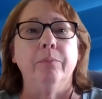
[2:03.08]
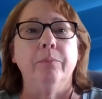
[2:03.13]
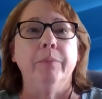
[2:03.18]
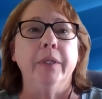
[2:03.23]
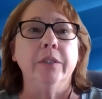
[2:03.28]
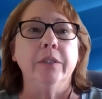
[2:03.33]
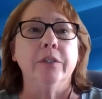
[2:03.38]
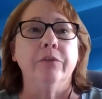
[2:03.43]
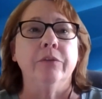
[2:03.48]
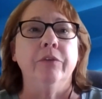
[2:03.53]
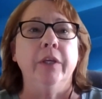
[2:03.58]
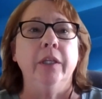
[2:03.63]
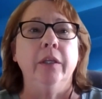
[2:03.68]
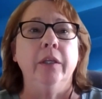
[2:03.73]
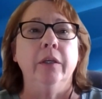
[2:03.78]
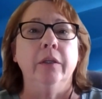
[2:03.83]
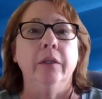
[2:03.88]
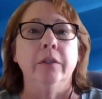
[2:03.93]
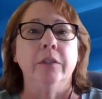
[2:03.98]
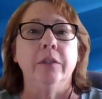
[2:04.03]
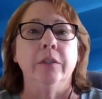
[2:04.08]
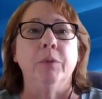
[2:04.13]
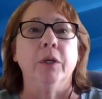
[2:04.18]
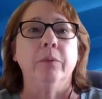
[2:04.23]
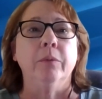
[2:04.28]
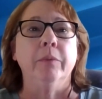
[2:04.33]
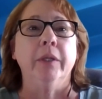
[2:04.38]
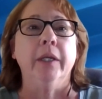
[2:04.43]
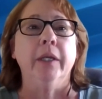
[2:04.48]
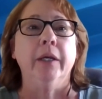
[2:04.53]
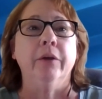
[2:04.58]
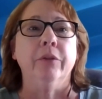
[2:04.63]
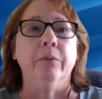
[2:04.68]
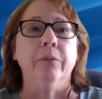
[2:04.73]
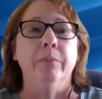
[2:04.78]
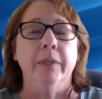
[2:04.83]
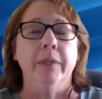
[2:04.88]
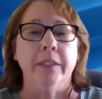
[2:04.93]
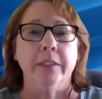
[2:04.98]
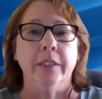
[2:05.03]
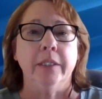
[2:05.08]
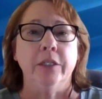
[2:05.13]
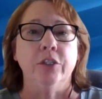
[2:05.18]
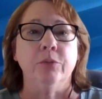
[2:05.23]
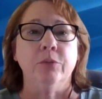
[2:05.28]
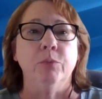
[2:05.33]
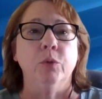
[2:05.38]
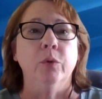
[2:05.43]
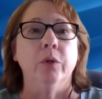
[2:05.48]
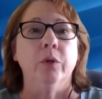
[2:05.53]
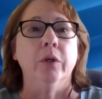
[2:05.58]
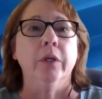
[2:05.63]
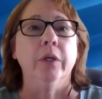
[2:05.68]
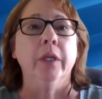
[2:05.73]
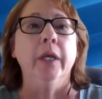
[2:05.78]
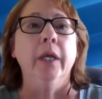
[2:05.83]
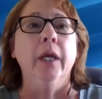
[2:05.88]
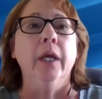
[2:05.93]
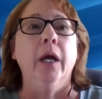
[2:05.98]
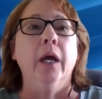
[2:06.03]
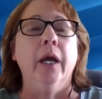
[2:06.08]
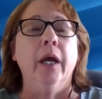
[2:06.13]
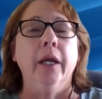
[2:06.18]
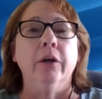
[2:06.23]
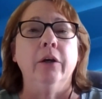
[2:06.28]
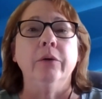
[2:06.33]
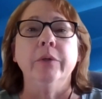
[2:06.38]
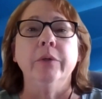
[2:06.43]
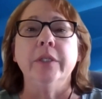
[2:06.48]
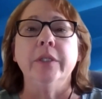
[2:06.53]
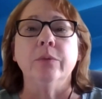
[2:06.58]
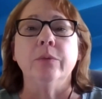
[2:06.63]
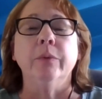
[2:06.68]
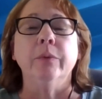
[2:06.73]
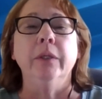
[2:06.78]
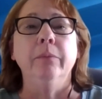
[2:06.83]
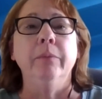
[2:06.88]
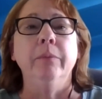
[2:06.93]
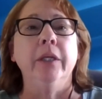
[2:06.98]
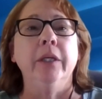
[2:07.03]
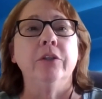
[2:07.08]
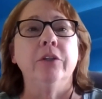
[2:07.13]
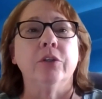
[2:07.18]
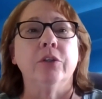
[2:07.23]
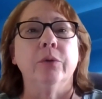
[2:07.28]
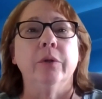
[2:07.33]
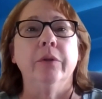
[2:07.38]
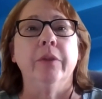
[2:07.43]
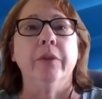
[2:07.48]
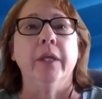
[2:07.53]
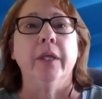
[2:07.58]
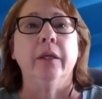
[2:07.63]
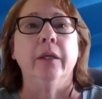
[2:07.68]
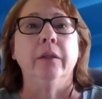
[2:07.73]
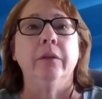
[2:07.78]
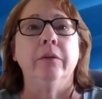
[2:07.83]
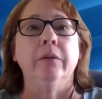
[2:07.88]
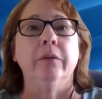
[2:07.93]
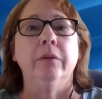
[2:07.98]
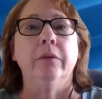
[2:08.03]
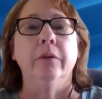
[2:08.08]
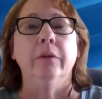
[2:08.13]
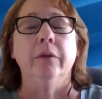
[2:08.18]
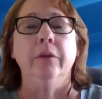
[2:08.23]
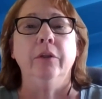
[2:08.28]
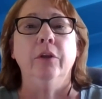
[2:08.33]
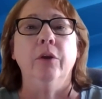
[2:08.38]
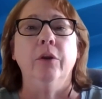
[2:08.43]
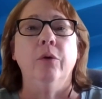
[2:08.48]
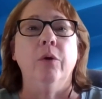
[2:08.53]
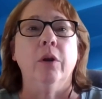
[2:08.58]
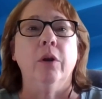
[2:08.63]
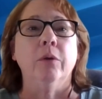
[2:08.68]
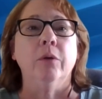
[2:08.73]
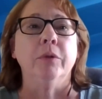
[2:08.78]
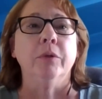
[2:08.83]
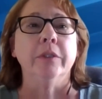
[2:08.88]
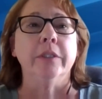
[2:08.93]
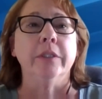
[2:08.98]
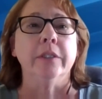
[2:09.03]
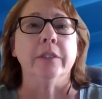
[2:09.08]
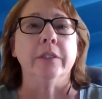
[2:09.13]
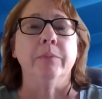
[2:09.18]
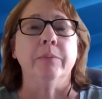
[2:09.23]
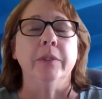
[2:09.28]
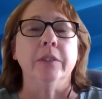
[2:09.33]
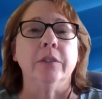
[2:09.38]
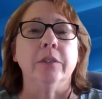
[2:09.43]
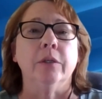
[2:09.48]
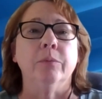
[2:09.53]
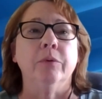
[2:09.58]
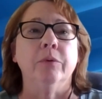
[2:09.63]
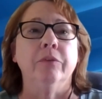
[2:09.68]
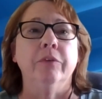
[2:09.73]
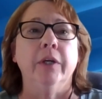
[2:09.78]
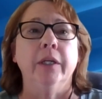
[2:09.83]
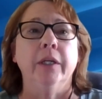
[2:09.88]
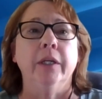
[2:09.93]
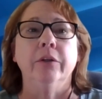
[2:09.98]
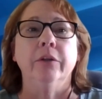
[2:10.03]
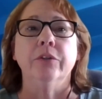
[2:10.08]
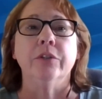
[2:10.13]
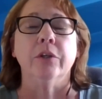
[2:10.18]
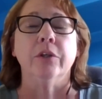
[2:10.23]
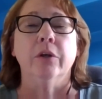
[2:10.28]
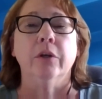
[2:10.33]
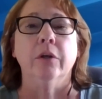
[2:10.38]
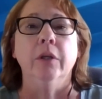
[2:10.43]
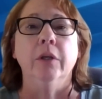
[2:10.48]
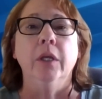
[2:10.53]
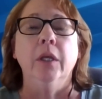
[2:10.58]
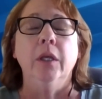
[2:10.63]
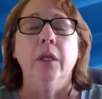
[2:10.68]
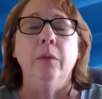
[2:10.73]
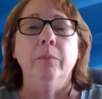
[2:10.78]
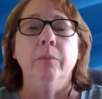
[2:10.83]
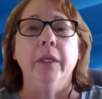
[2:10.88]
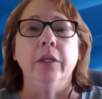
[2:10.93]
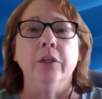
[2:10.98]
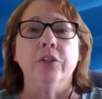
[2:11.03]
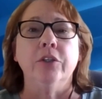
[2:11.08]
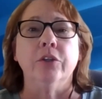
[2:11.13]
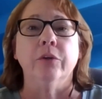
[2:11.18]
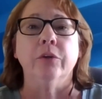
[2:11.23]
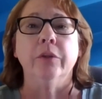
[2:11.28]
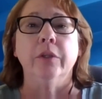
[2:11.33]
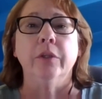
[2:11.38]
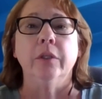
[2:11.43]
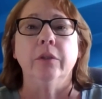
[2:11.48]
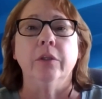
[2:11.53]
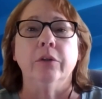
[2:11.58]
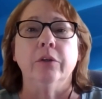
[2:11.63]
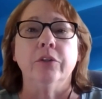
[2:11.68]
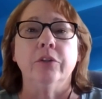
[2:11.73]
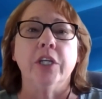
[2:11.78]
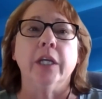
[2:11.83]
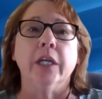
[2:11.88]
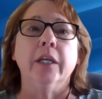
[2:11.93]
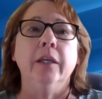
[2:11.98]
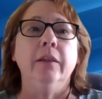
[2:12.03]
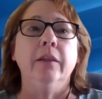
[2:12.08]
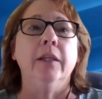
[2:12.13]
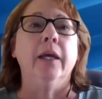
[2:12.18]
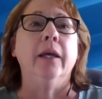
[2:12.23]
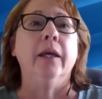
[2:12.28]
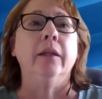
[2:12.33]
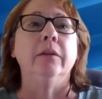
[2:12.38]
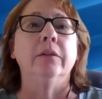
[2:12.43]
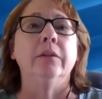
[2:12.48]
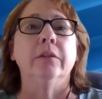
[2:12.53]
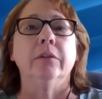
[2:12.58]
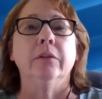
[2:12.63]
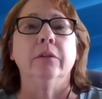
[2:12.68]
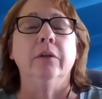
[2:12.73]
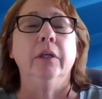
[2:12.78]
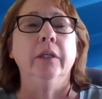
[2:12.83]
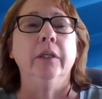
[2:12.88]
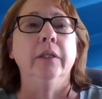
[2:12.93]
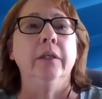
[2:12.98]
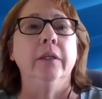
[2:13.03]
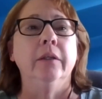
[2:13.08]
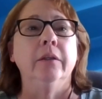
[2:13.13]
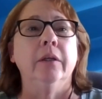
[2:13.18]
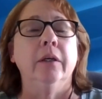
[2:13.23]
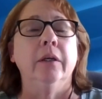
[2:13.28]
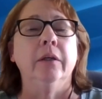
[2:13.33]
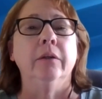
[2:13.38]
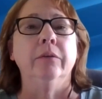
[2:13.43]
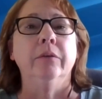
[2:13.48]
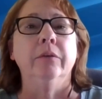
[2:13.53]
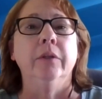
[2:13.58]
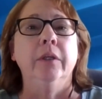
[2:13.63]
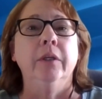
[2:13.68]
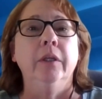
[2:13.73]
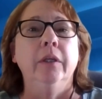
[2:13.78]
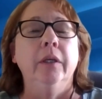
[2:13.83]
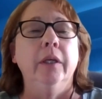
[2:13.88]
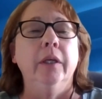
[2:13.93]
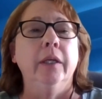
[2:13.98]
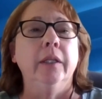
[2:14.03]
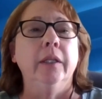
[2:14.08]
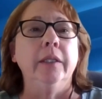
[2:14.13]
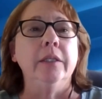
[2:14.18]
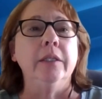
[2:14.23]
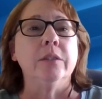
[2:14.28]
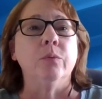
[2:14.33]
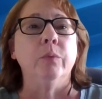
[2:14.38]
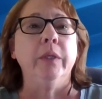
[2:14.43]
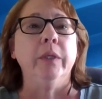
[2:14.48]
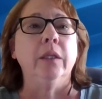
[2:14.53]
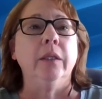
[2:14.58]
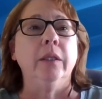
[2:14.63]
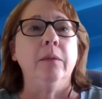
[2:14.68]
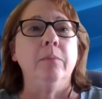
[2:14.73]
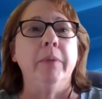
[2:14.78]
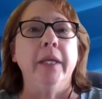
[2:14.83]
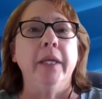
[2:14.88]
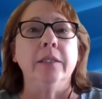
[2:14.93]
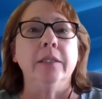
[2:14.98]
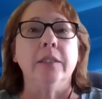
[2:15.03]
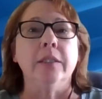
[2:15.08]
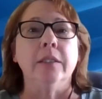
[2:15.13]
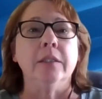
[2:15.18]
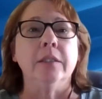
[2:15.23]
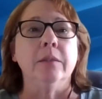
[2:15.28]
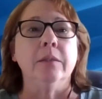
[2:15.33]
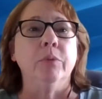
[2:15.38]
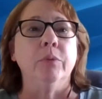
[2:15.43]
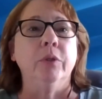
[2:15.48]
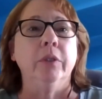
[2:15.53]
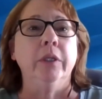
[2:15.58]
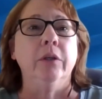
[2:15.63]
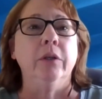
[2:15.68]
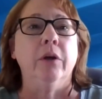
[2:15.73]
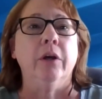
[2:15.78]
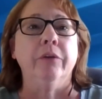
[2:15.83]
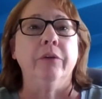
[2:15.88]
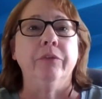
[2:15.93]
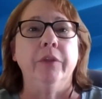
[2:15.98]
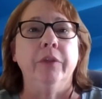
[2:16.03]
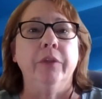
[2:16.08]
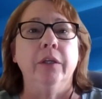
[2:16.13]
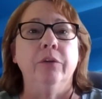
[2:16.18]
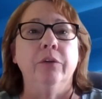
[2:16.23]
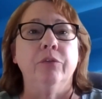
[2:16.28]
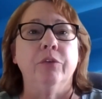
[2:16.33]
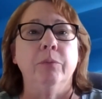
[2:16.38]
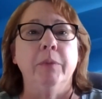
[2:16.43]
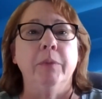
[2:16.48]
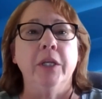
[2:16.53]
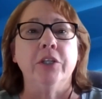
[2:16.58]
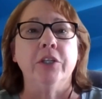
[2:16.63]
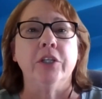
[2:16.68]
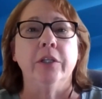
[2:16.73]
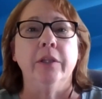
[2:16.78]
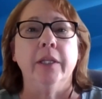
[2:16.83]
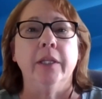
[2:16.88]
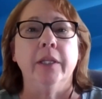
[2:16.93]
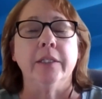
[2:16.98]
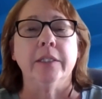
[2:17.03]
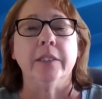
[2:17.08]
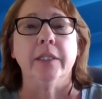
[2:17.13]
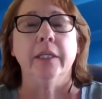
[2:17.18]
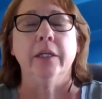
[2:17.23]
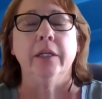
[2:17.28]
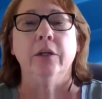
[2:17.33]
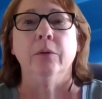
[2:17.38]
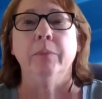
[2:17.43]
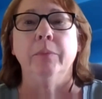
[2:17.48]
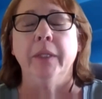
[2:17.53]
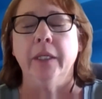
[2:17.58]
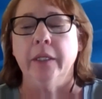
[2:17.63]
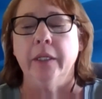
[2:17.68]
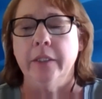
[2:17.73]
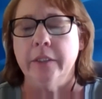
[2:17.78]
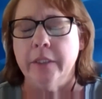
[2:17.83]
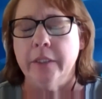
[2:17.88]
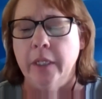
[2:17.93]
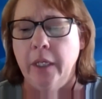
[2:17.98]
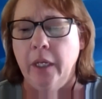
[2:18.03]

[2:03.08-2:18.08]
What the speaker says: Pennsylvania Department of Health message board, I always want to make sure that our participants, our providers are making sure that they're checking that on a at least weekly basis and pulling off the information that's there, because